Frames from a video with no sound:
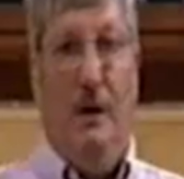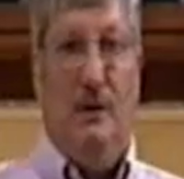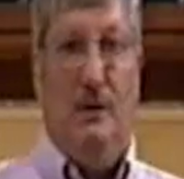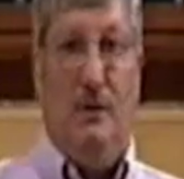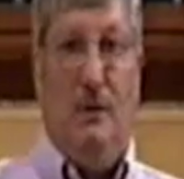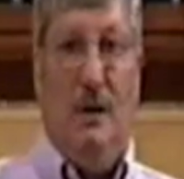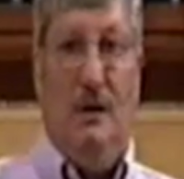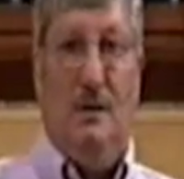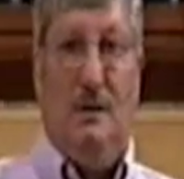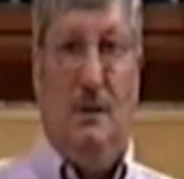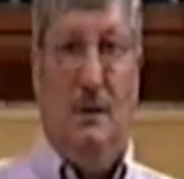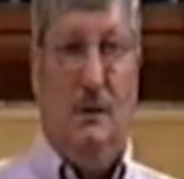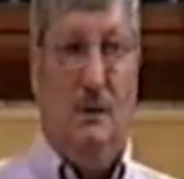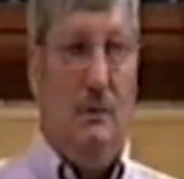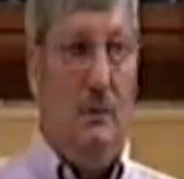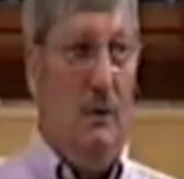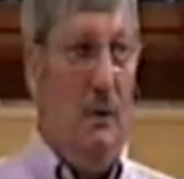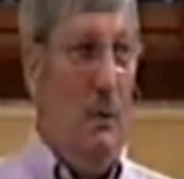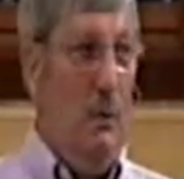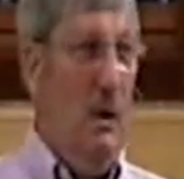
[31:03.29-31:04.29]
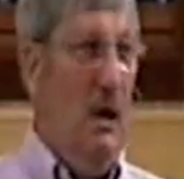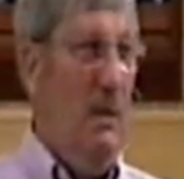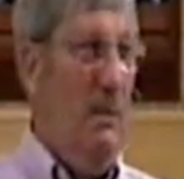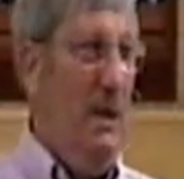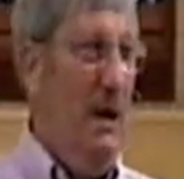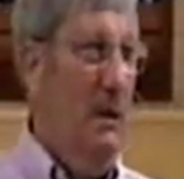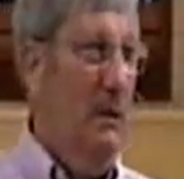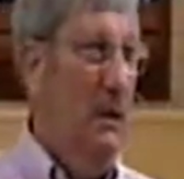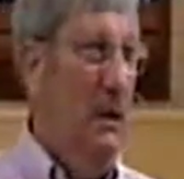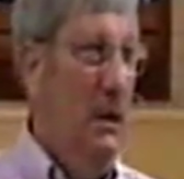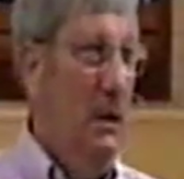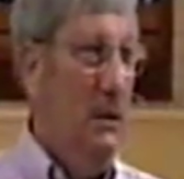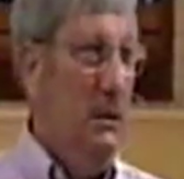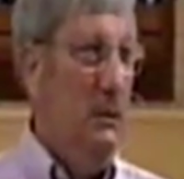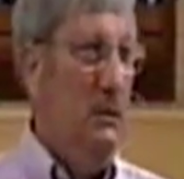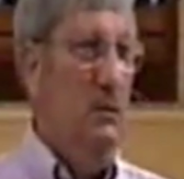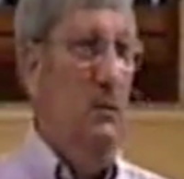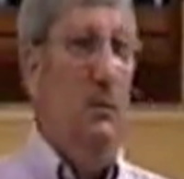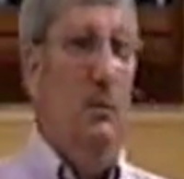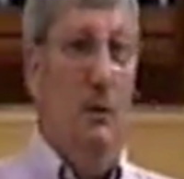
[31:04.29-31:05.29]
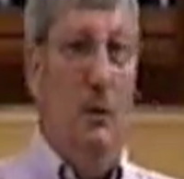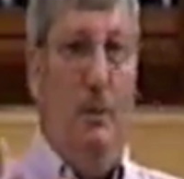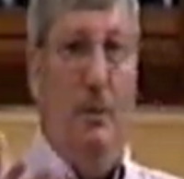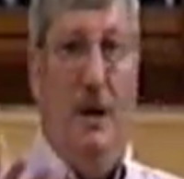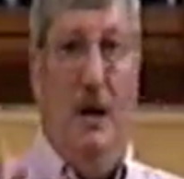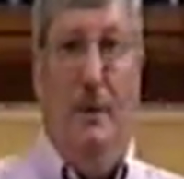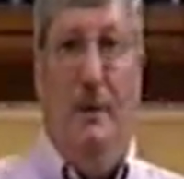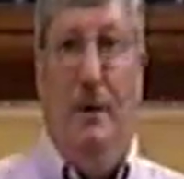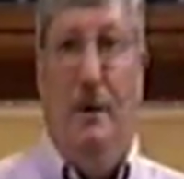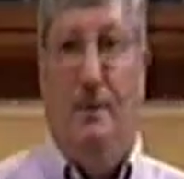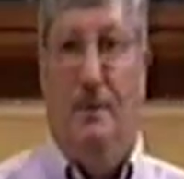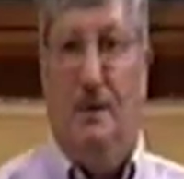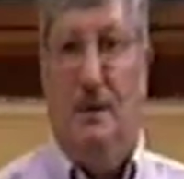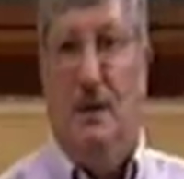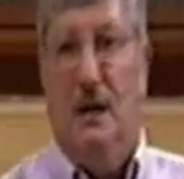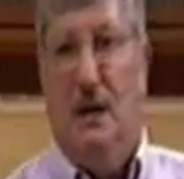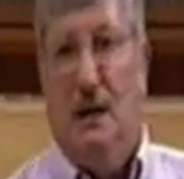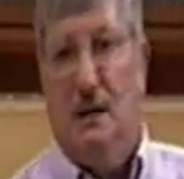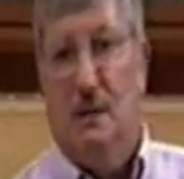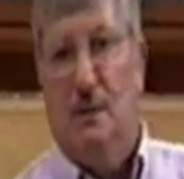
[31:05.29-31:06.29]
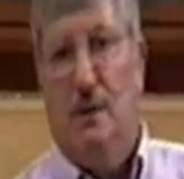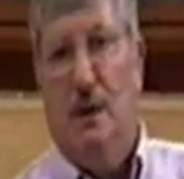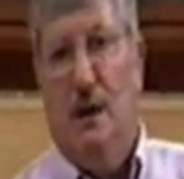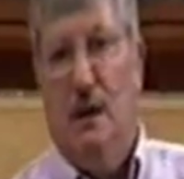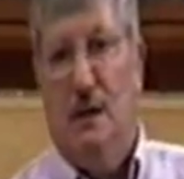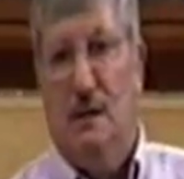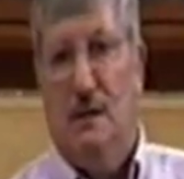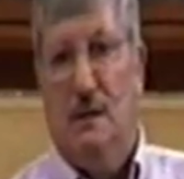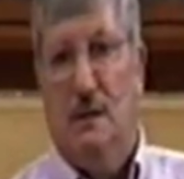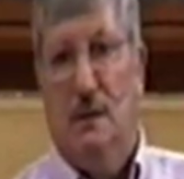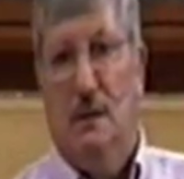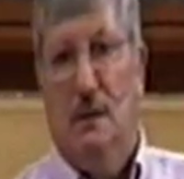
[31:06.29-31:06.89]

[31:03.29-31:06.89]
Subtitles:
tries to destroy or wipe out, 2 more pop up to take its place.